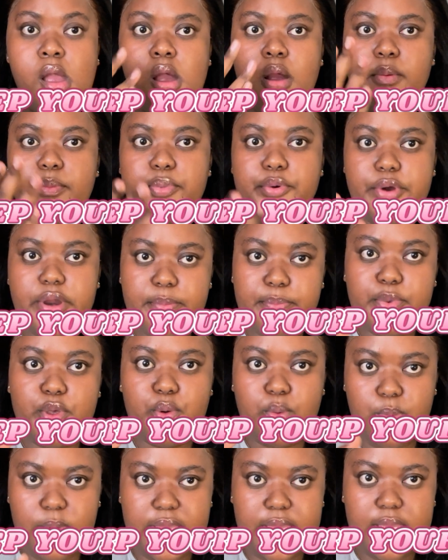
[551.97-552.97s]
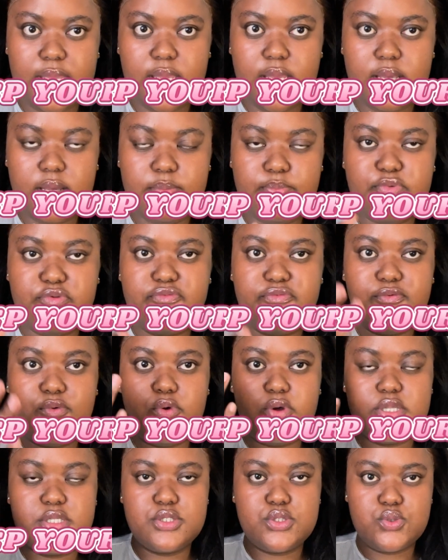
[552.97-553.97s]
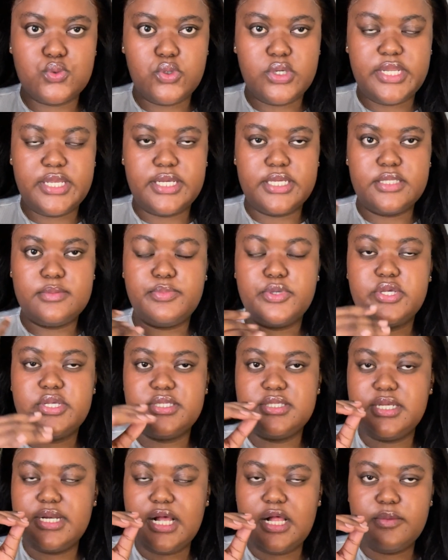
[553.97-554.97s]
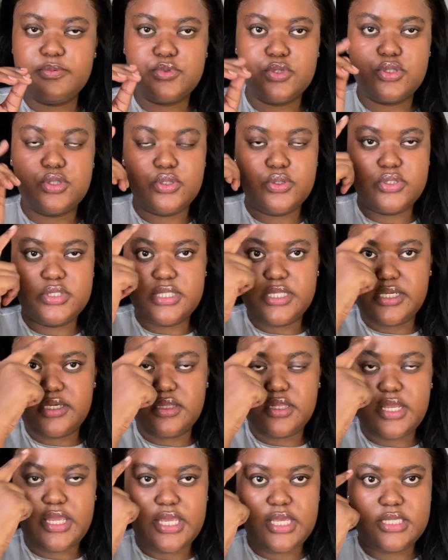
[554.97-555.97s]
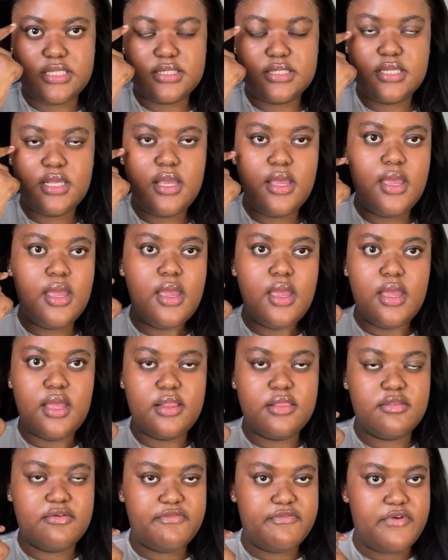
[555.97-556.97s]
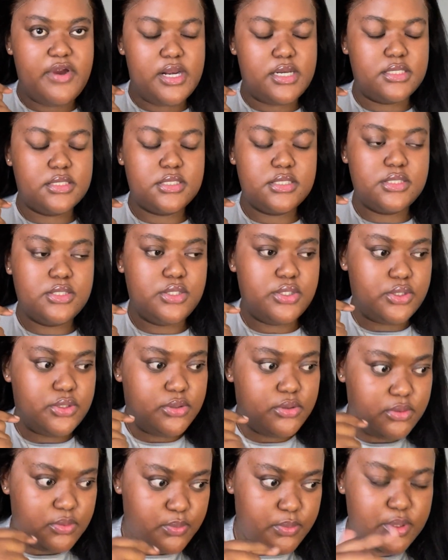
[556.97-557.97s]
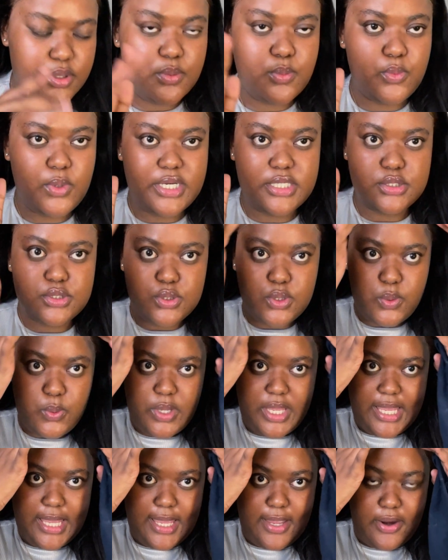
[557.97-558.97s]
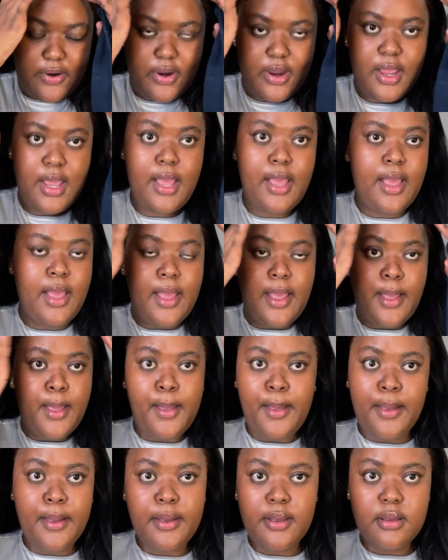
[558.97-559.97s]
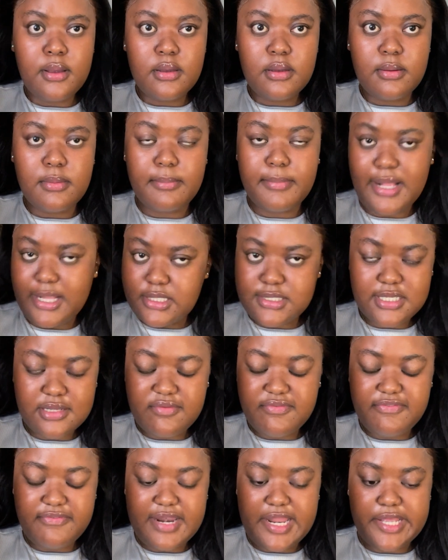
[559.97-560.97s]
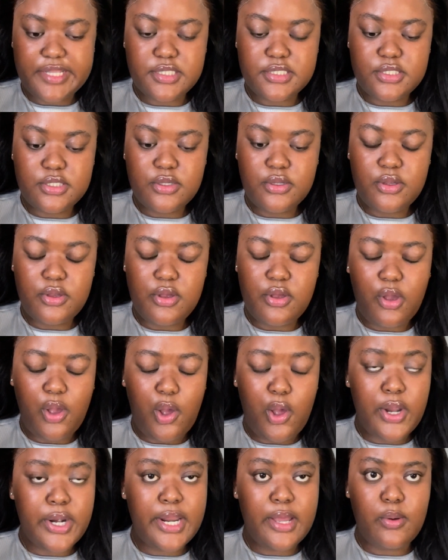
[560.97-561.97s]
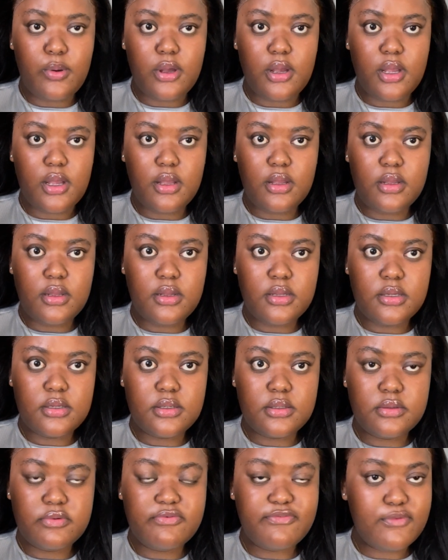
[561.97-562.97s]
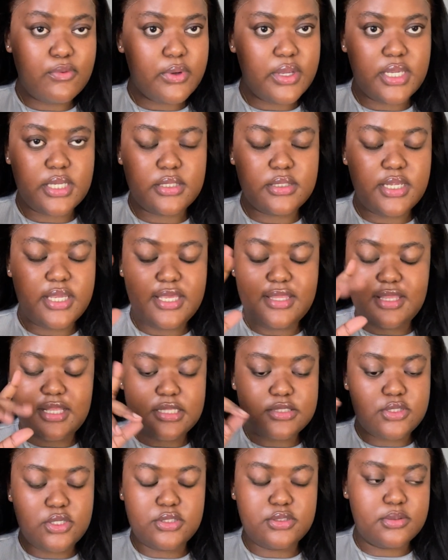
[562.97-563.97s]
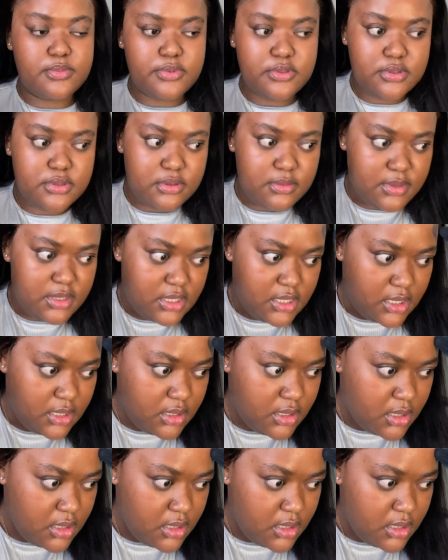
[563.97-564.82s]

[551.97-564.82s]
prep your wig before installing it, because it helps with those little hairs in the front. You know, we don't want no hair melted flat on our forehead, hair that's not supposed to be there.